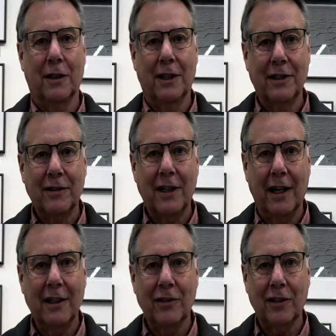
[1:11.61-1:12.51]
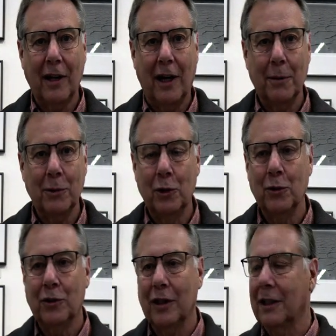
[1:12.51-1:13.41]
These days, I'm
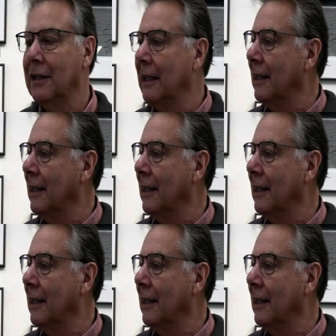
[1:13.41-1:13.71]
using